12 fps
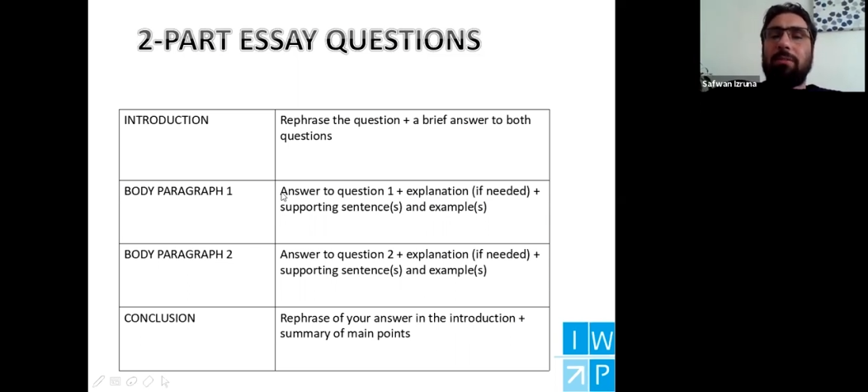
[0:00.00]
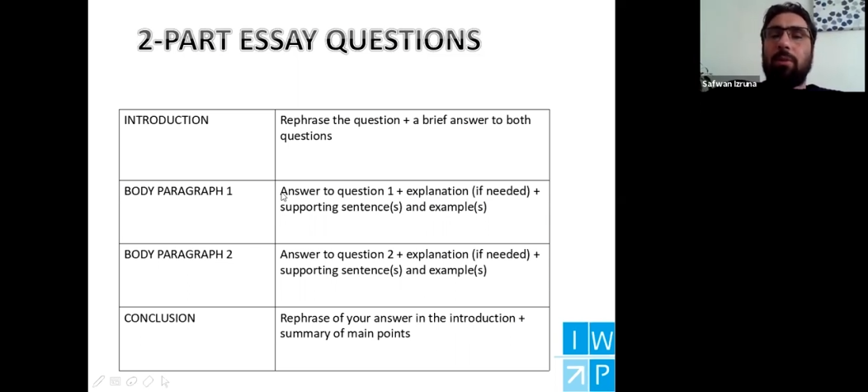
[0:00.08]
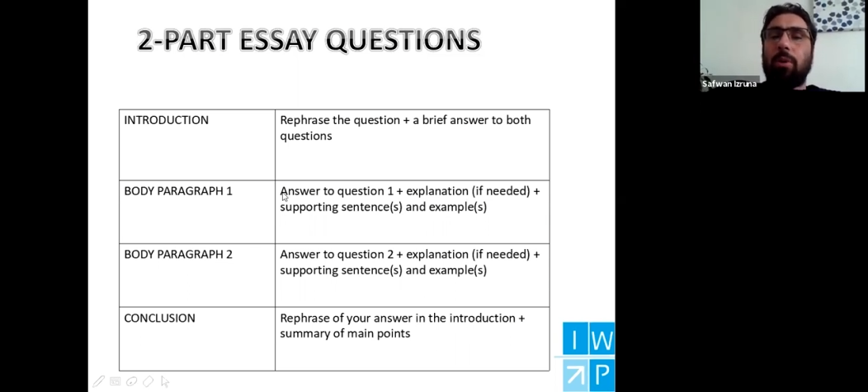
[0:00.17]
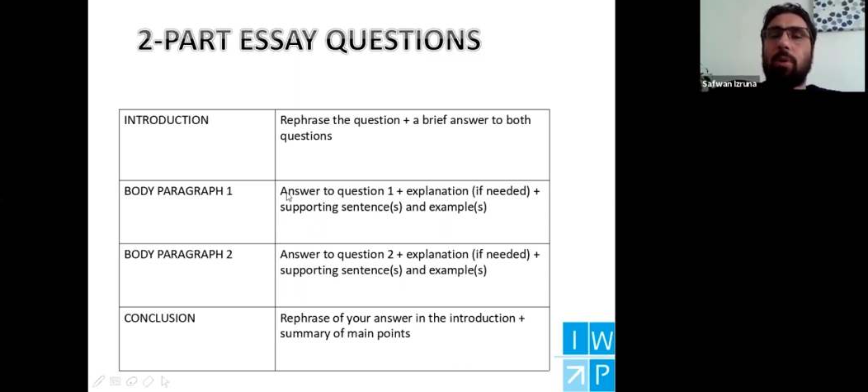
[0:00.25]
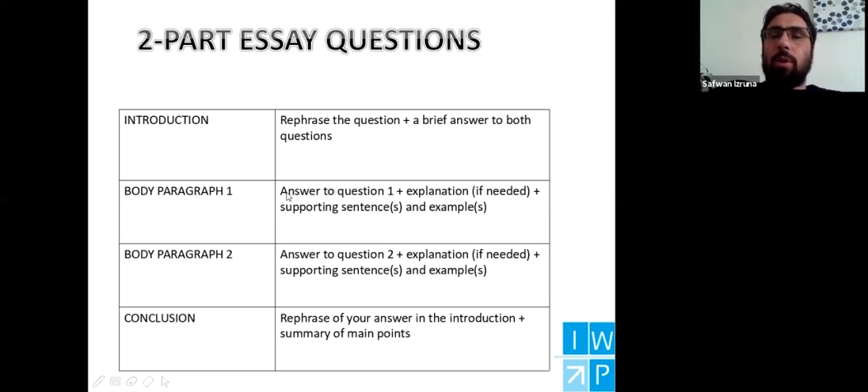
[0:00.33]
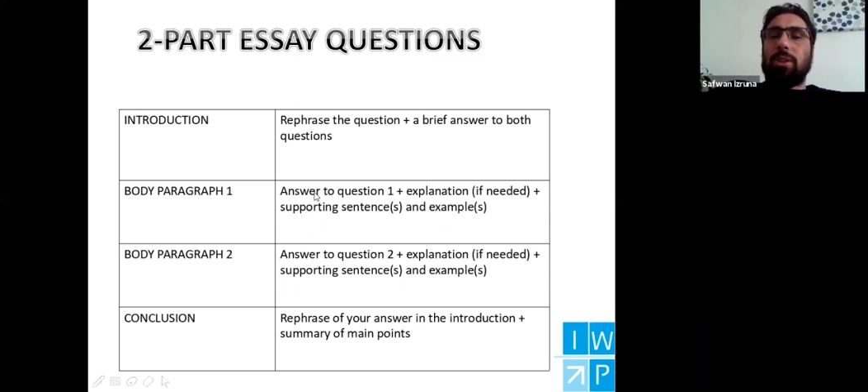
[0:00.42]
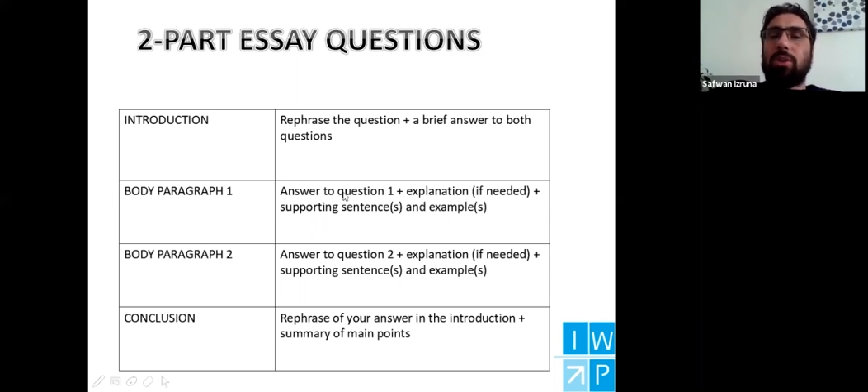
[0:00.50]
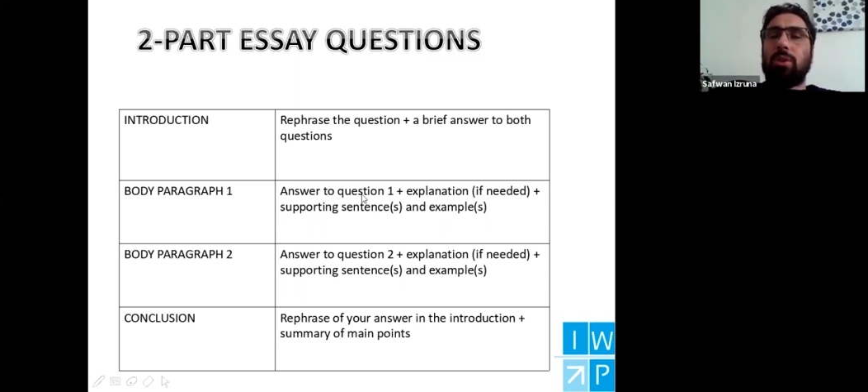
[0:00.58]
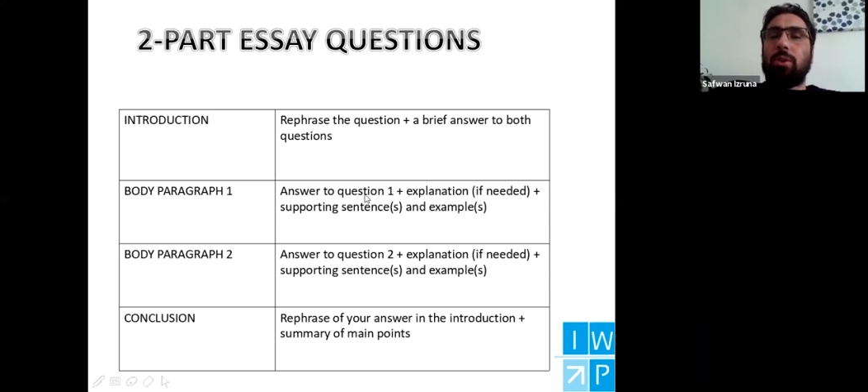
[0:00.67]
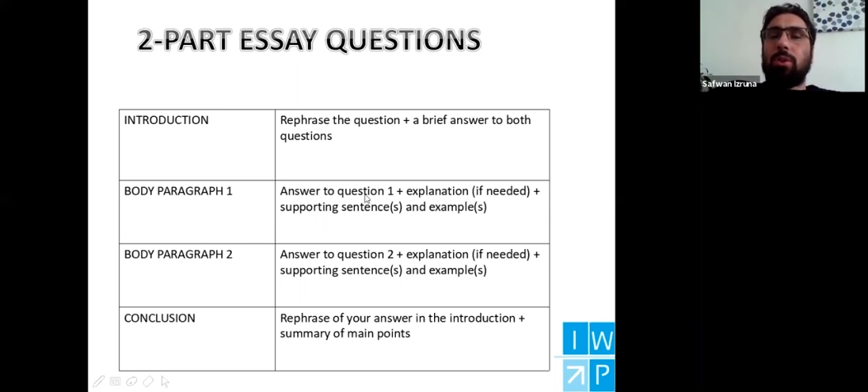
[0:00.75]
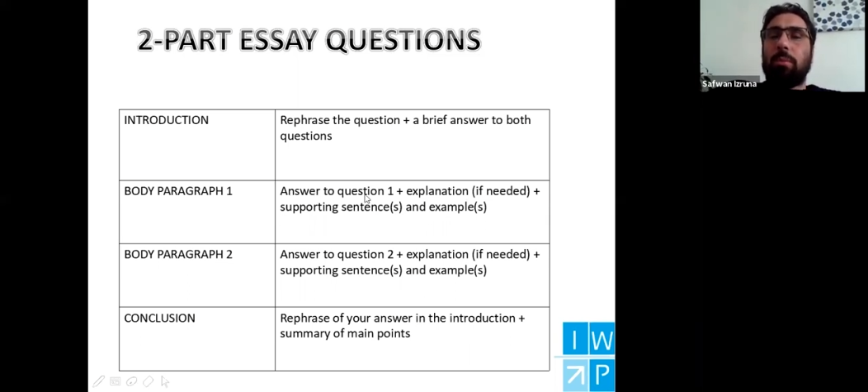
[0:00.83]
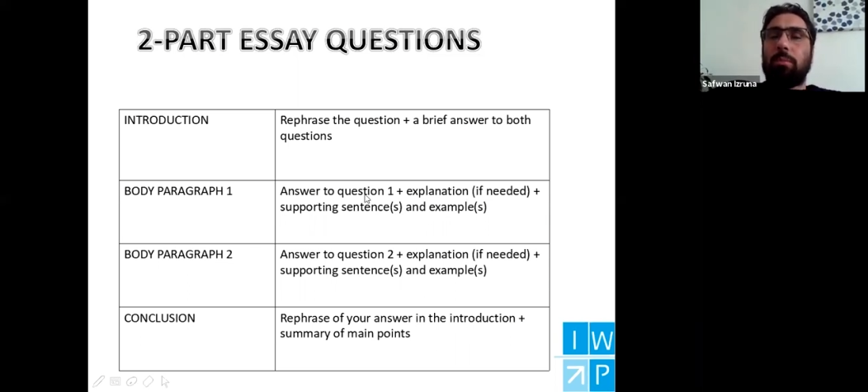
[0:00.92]
we're going
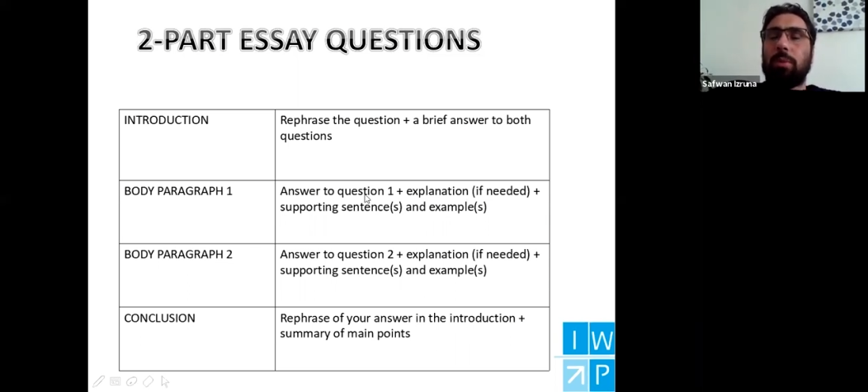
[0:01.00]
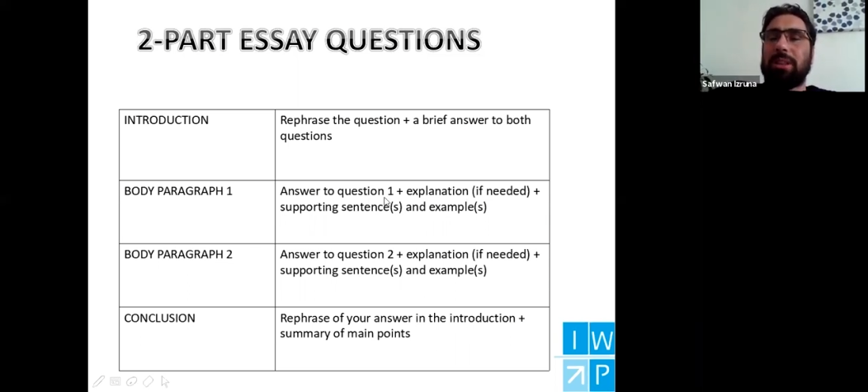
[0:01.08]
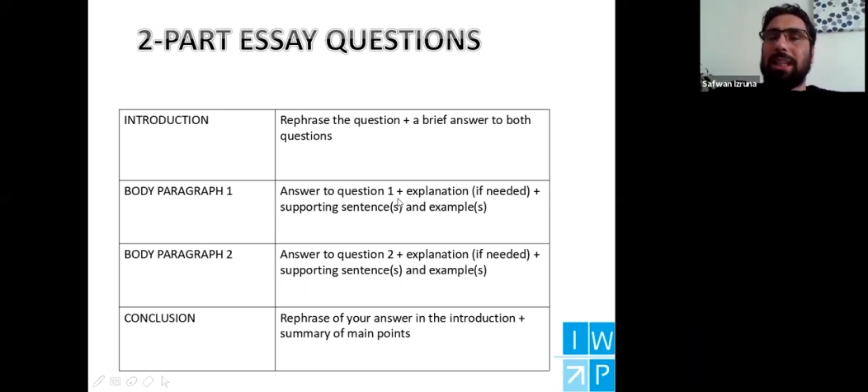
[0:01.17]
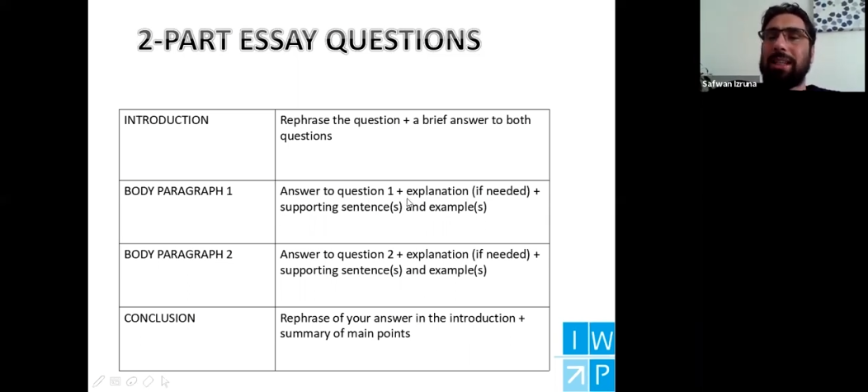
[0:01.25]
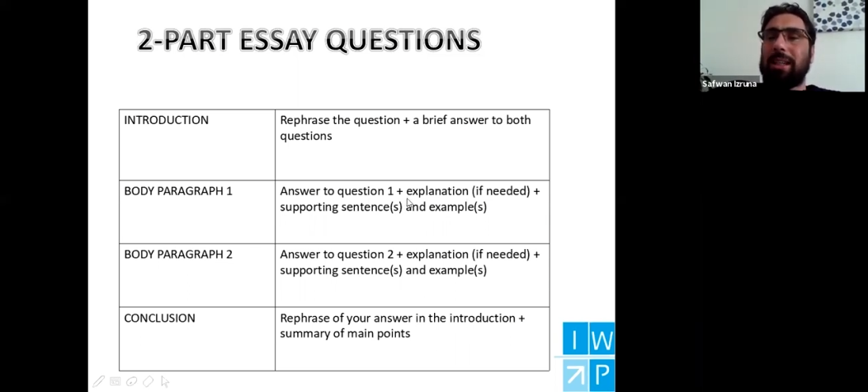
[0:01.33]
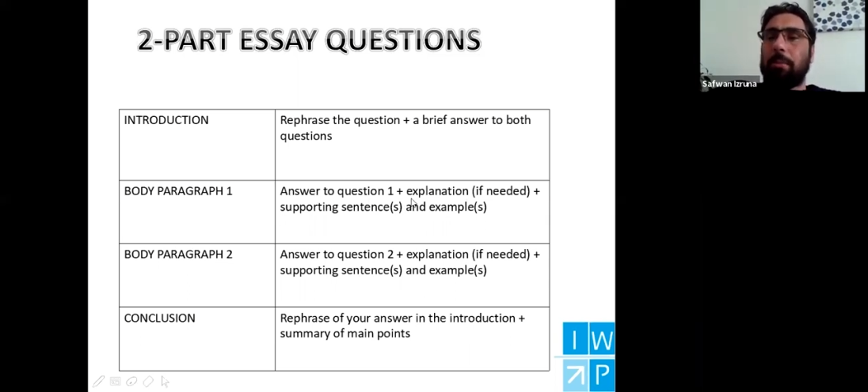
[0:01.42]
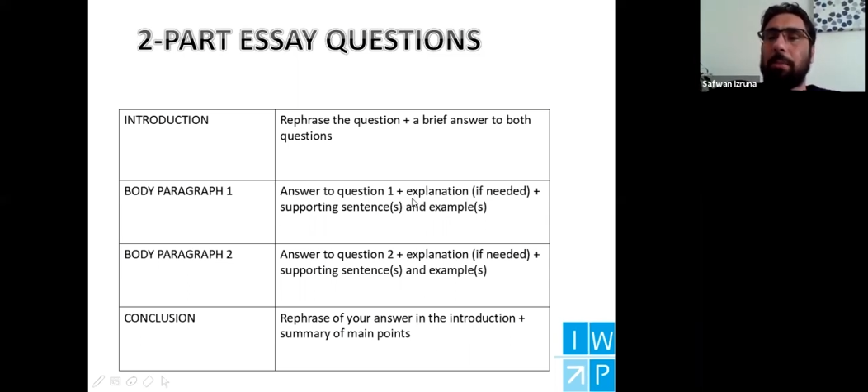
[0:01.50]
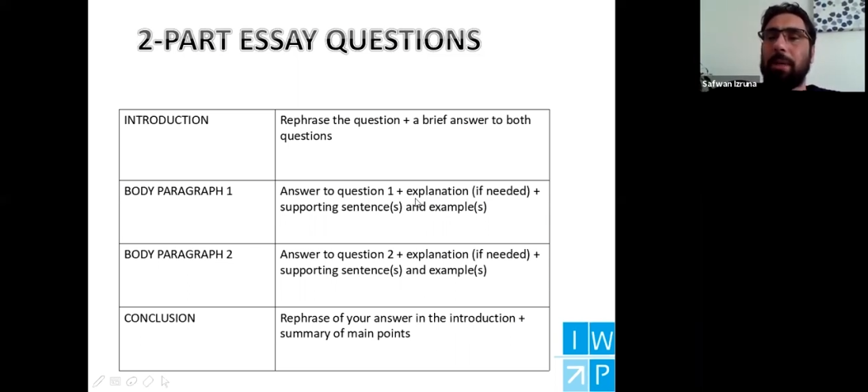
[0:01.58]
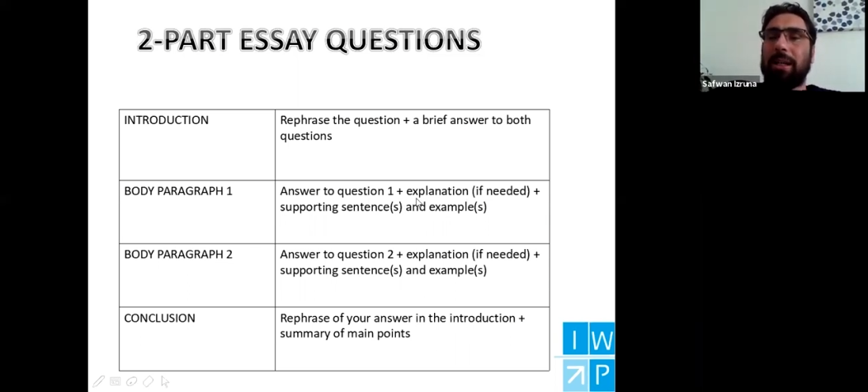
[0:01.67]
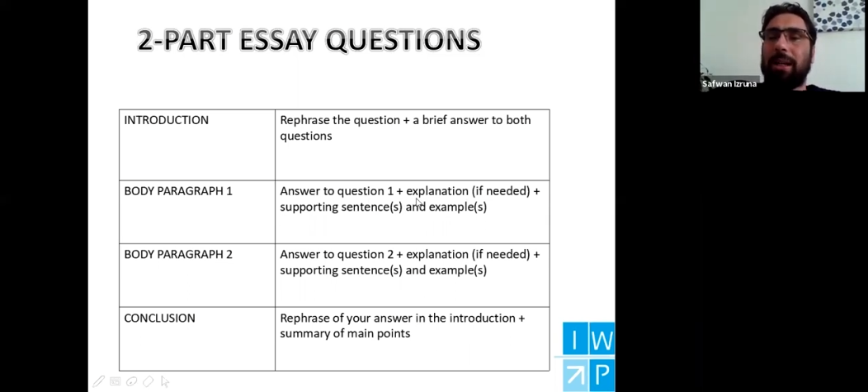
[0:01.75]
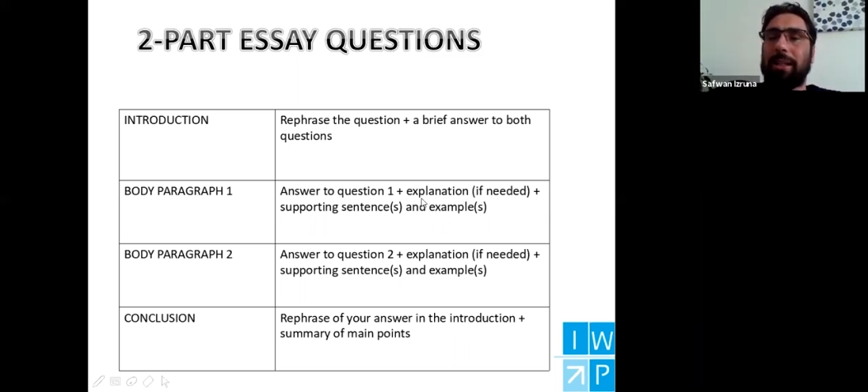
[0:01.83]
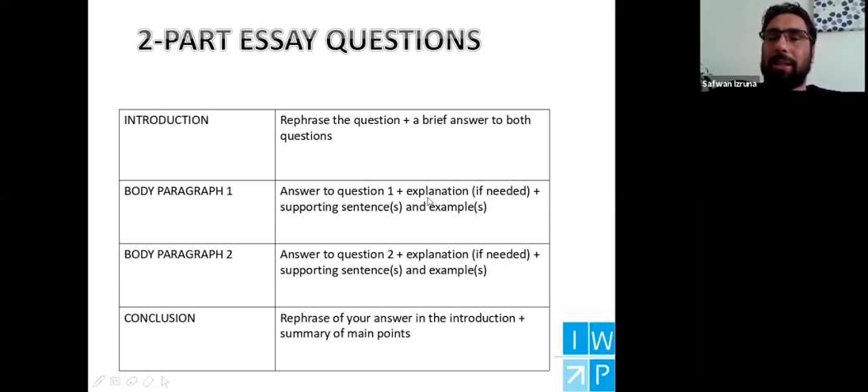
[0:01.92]
to present the
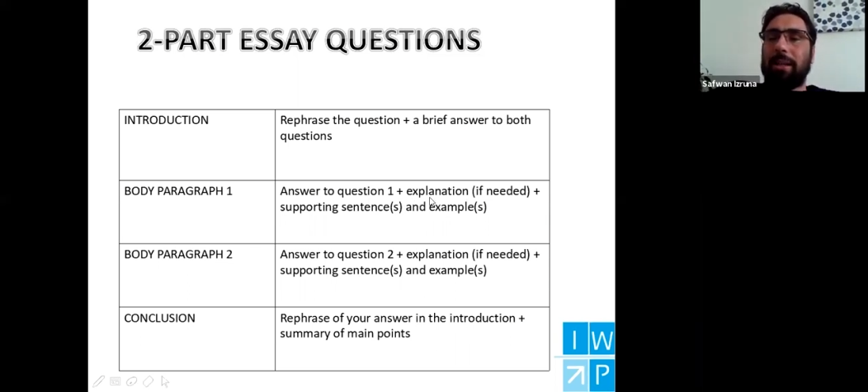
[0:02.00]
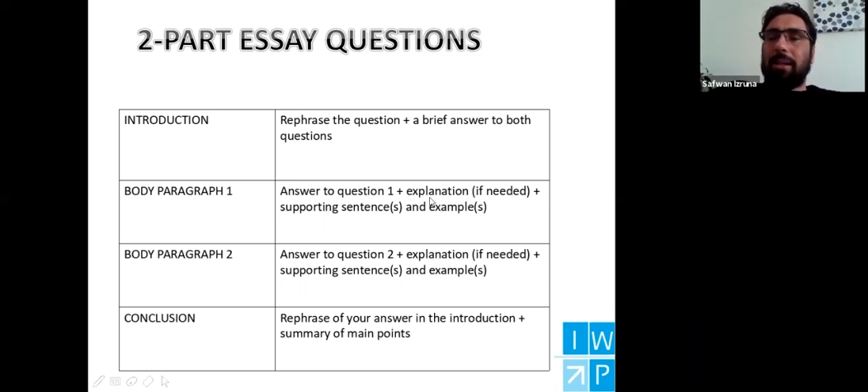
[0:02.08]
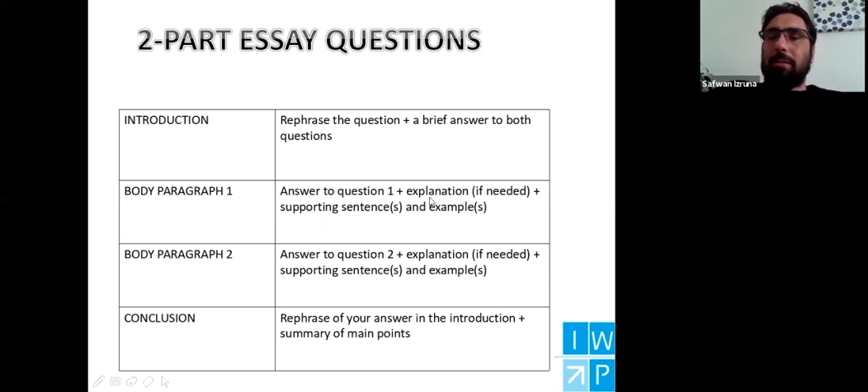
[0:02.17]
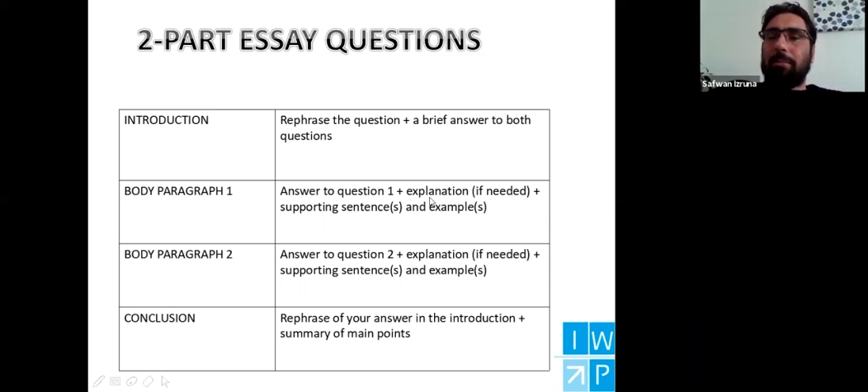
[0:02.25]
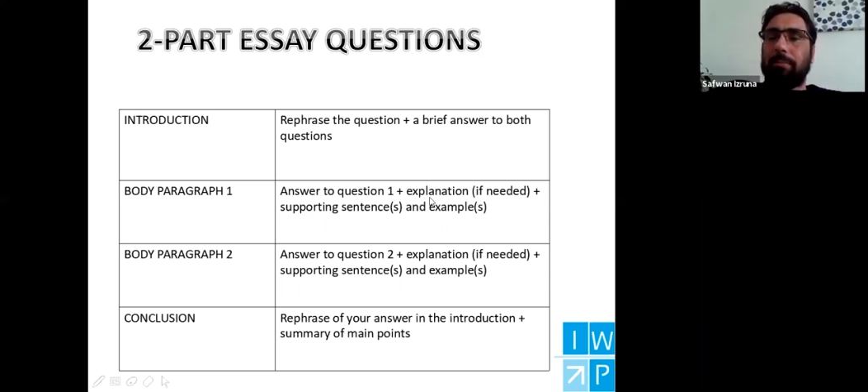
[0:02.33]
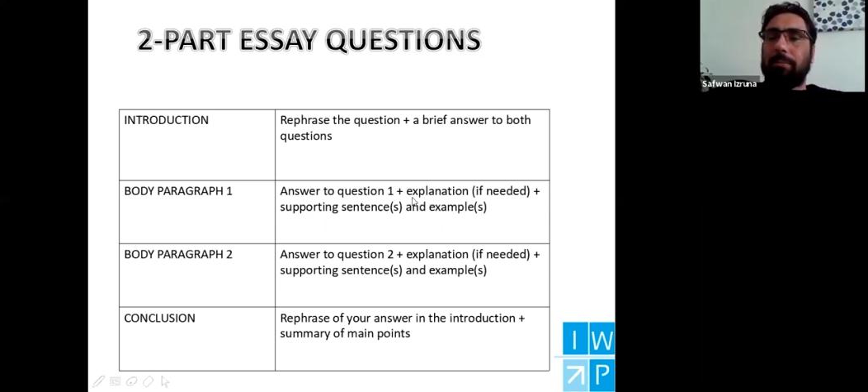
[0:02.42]
main idea,